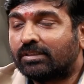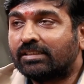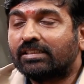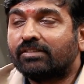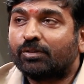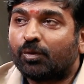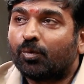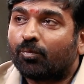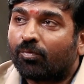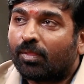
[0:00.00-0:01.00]
doesn't even
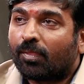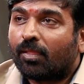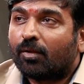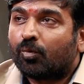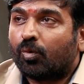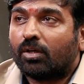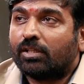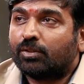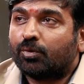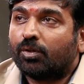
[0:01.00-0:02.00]
know what he
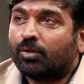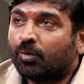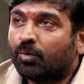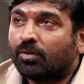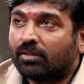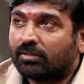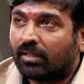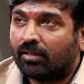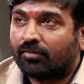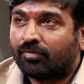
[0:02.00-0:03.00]
is going to do in his
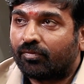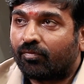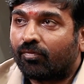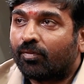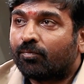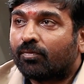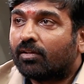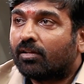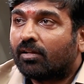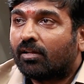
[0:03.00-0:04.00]
life.
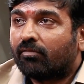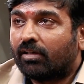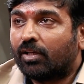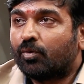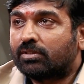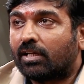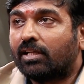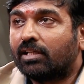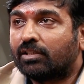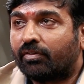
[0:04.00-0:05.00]
When he was
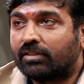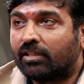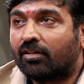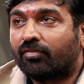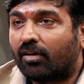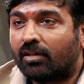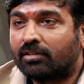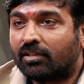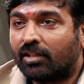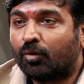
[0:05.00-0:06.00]
studying his first year of
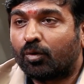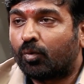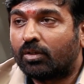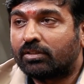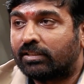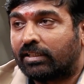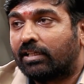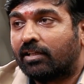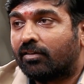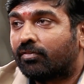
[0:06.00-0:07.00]
college, he don't know what is the
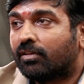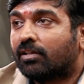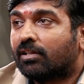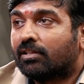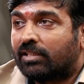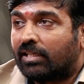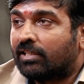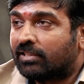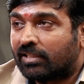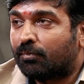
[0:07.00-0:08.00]
second year of, second
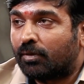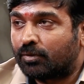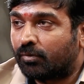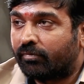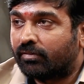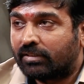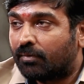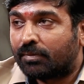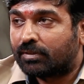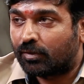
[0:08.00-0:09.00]
year syllabus also, uh,
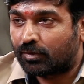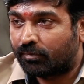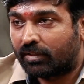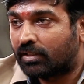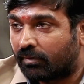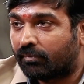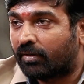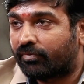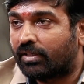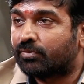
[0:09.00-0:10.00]
syllabus also because when
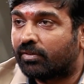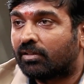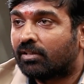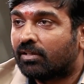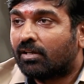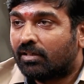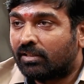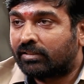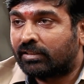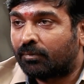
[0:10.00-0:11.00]
my friends were
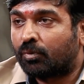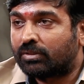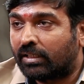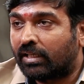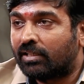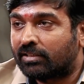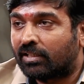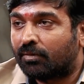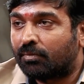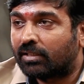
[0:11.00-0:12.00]
discussing about second year
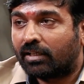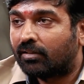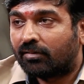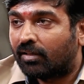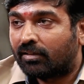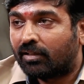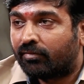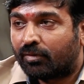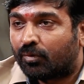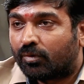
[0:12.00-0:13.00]
syllabus, I didn't I didn't
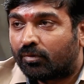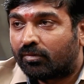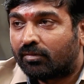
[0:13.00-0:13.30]
even know.